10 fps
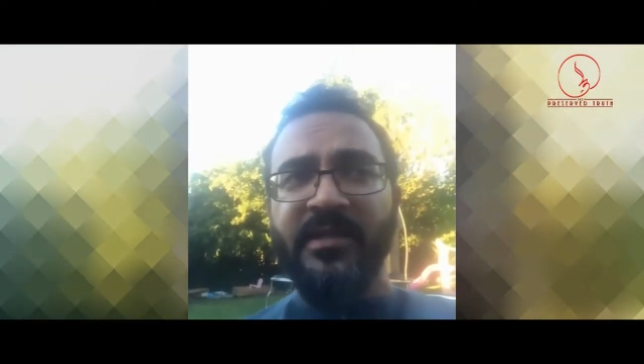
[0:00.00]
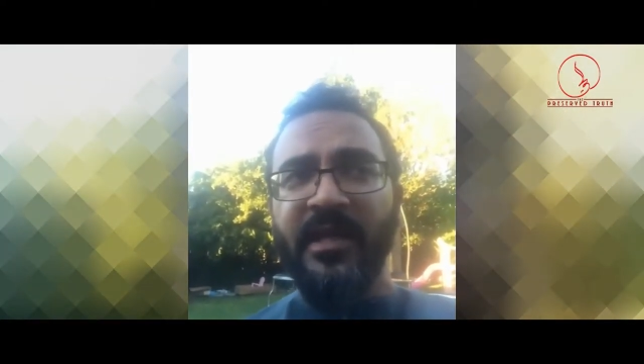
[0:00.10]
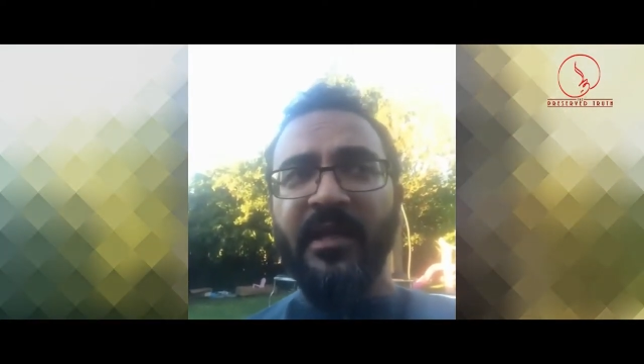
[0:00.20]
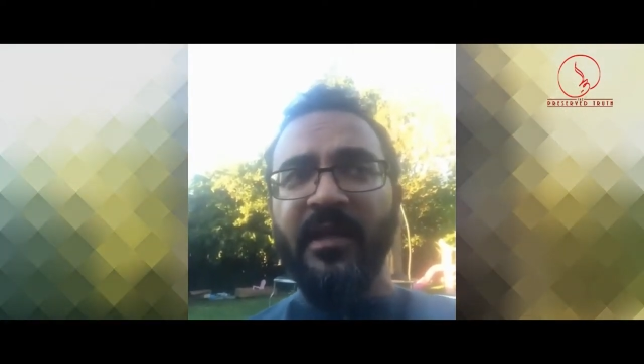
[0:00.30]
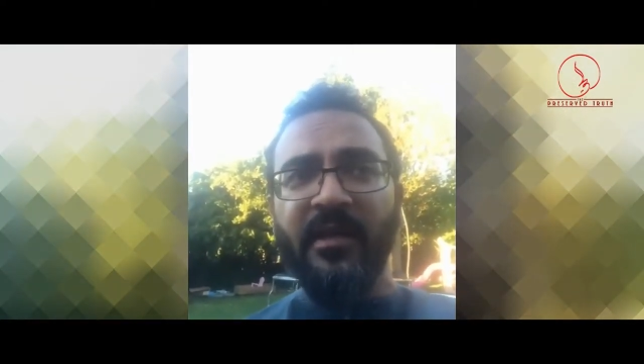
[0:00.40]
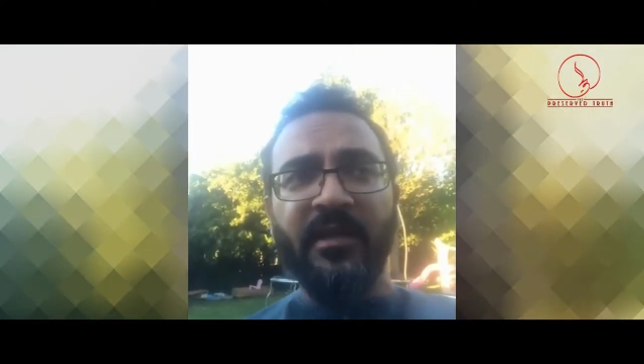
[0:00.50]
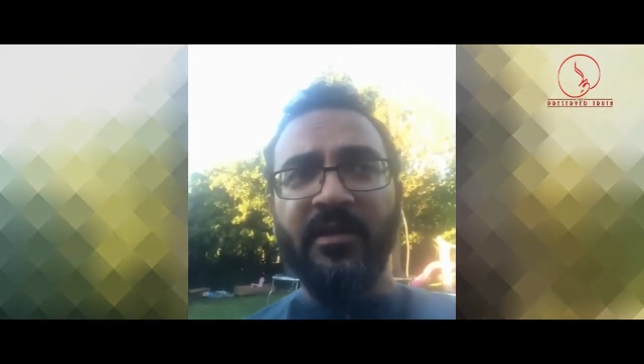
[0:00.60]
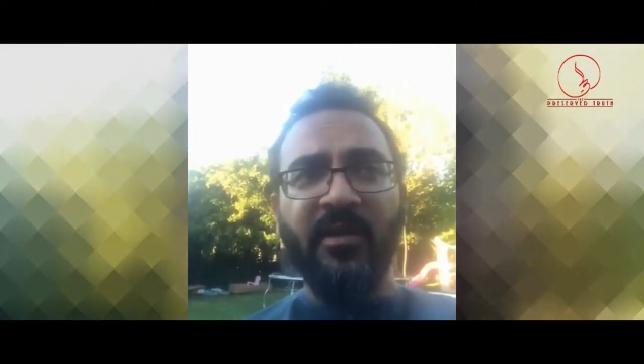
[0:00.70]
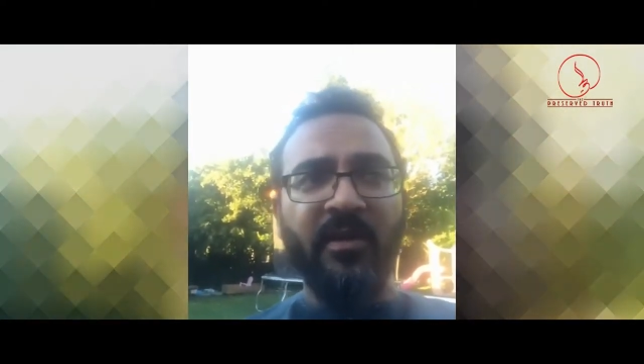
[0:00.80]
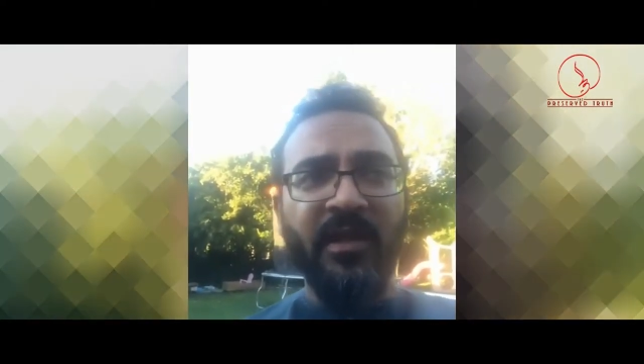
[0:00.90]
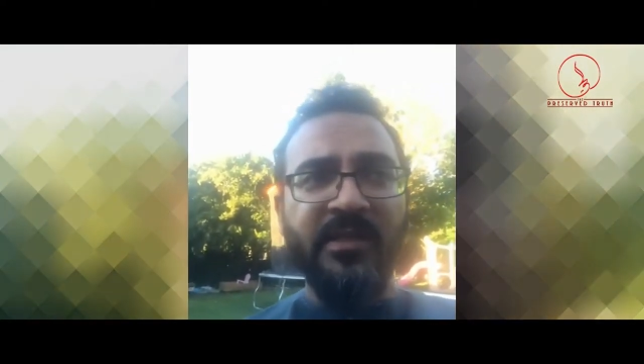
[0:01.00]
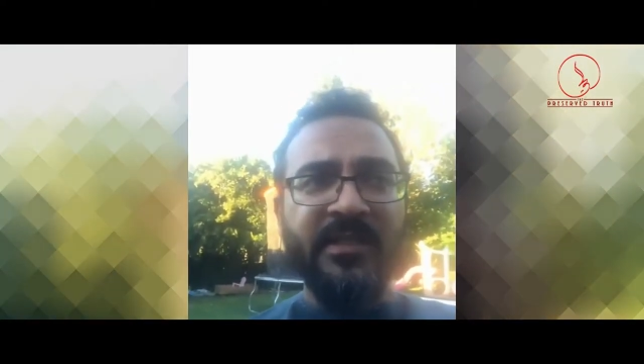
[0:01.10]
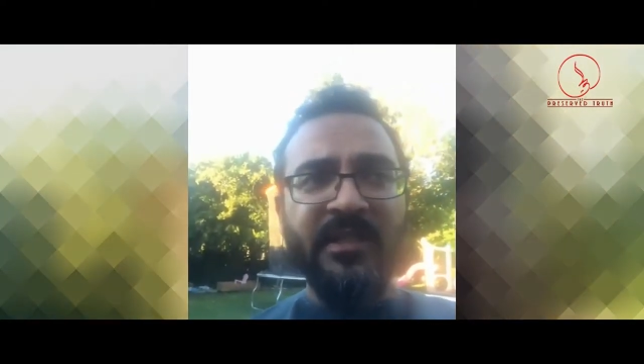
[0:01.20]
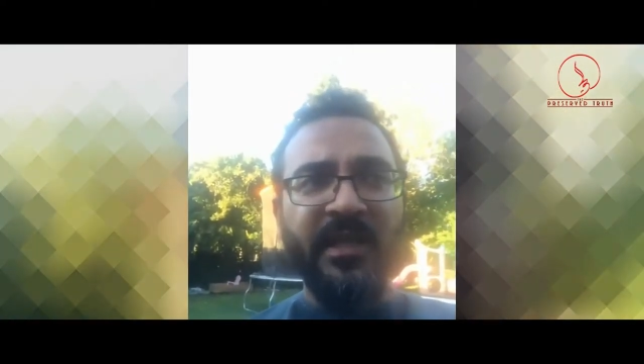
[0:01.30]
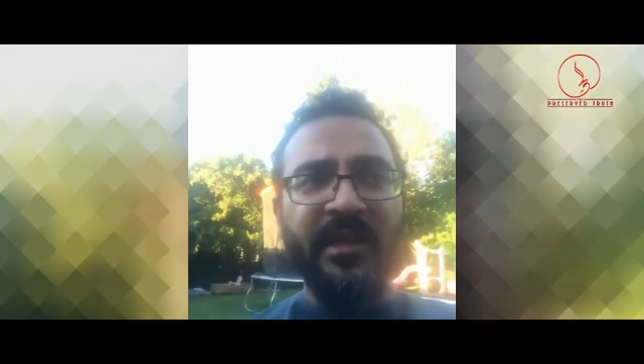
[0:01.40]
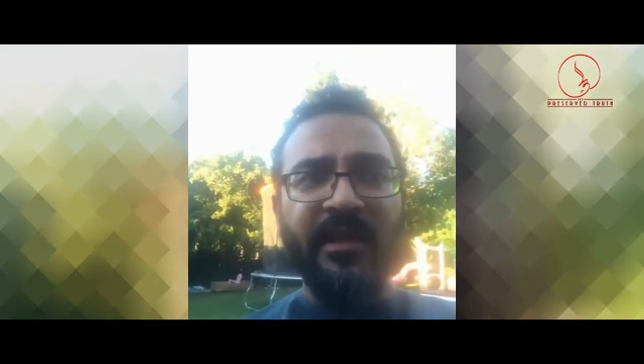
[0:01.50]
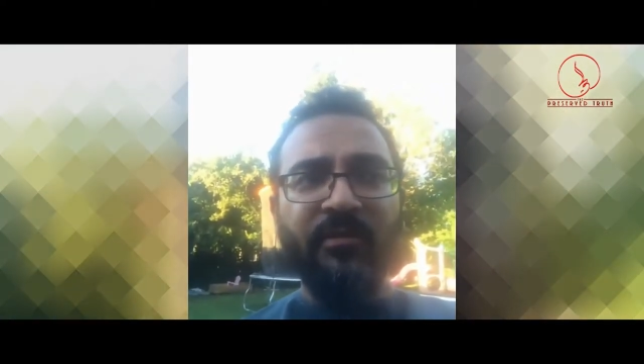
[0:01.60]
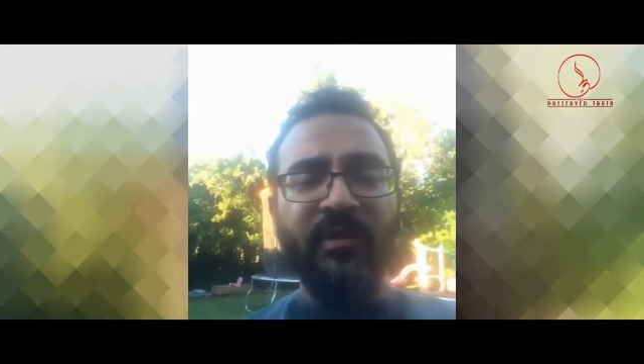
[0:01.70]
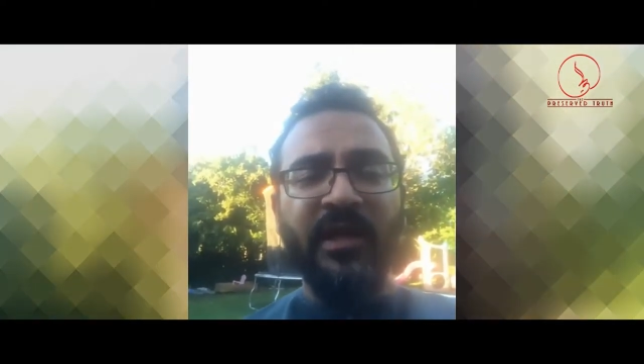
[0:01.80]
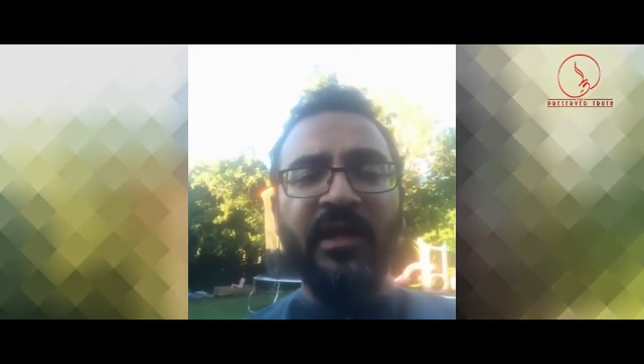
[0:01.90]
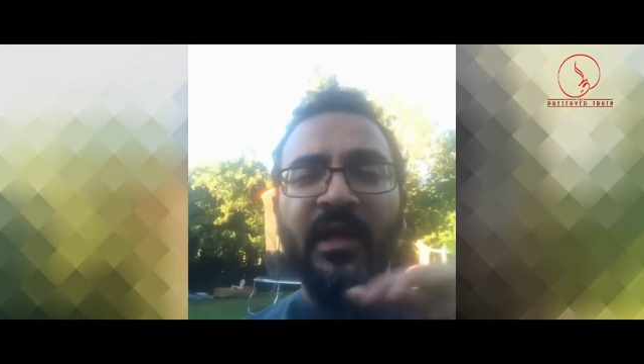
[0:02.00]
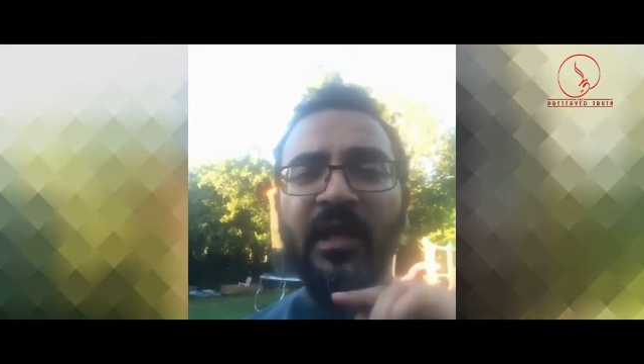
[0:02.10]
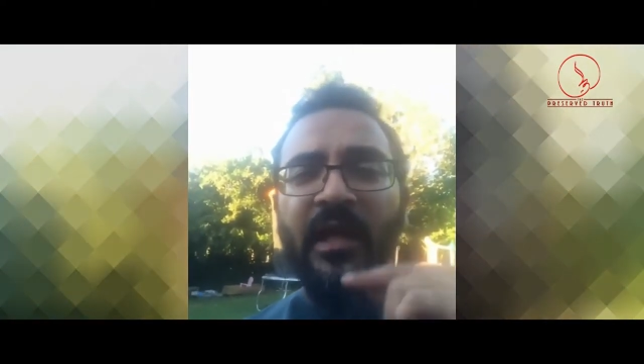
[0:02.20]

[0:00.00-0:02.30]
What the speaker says: day, you know, is a day that really